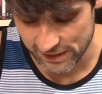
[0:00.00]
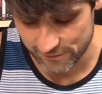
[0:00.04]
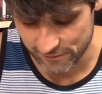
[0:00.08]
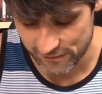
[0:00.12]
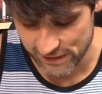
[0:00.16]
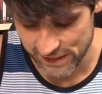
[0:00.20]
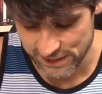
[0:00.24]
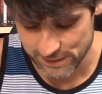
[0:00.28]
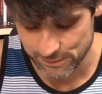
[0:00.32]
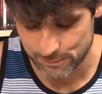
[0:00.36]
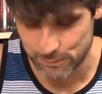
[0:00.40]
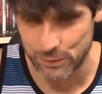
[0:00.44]

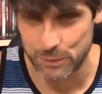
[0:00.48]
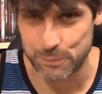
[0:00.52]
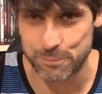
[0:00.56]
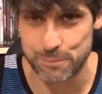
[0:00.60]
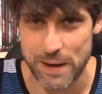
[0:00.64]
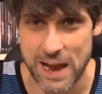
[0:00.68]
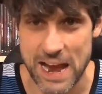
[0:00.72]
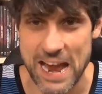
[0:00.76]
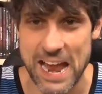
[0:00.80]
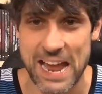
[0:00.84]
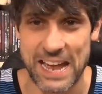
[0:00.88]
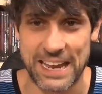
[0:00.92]
Invisible
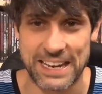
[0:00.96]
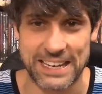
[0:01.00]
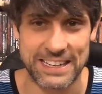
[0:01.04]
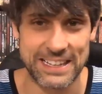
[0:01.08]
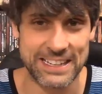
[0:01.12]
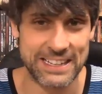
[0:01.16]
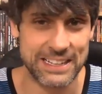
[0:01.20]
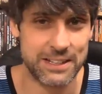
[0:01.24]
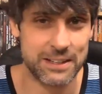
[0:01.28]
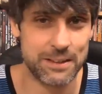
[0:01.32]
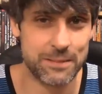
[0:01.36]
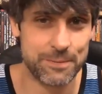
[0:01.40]
Man.
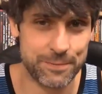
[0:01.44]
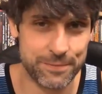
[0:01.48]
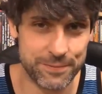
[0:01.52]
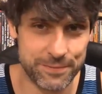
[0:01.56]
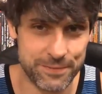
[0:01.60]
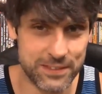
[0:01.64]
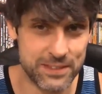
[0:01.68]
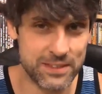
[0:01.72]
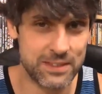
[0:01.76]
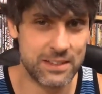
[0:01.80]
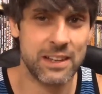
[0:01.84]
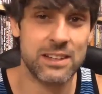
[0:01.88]

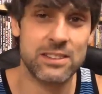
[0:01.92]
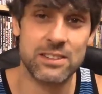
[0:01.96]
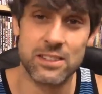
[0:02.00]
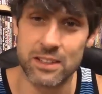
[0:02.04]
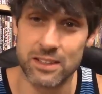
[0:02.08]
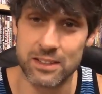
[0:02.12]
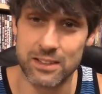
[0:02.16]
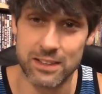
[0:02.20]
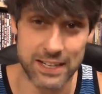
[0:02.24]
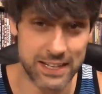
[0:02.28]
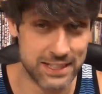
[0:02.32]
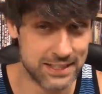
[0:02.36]

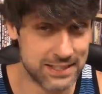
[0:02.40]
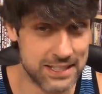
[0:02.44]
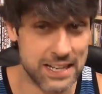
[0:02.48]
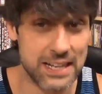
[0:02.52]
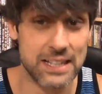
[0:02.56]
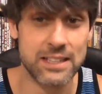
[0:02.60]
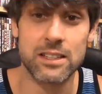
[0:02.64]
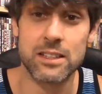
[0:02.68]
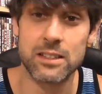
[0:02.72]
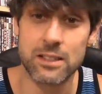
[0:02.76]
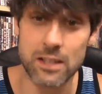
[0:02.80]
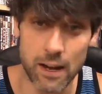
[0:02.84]
Like I
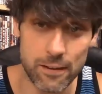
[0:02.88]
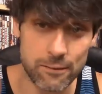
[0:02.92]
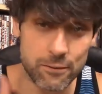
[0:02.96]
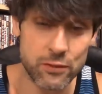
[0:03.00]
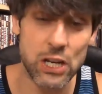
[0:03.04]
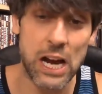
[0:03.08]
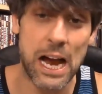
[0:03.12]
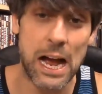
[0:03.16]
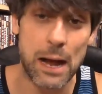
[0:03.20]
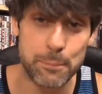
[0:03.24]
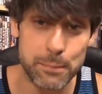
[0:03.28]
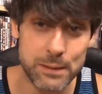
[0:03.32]
said, it's a tough
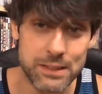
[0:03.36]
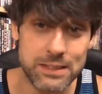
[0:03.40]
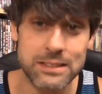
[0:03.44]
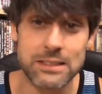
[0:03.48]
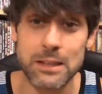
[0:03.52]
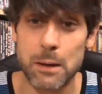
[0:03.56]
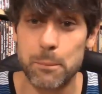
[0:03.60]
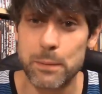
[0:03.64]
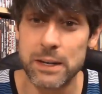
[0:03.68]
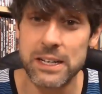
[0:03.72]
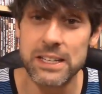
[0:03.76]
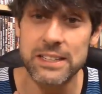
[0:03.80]
job, but
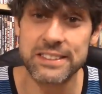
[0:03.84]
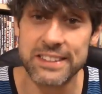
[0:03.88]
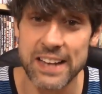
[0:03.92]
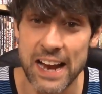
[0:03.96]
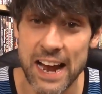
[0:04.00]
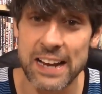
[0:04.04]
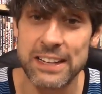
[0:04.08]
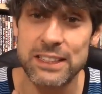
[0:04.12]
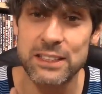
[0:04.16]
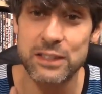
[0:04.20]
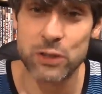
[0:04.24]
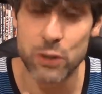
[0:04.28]
somebody's
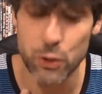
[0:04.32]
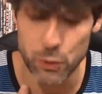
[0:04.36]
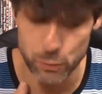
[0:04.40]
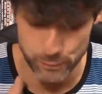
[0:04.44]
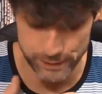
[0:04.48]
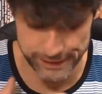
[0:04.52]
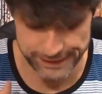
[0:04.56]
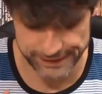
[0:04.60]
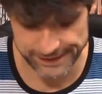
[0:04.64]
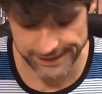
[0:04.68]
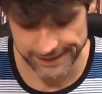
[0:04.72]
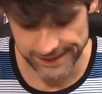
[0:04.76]
got to
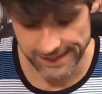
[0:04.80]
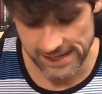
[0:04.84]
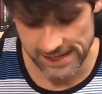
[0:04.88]
do it.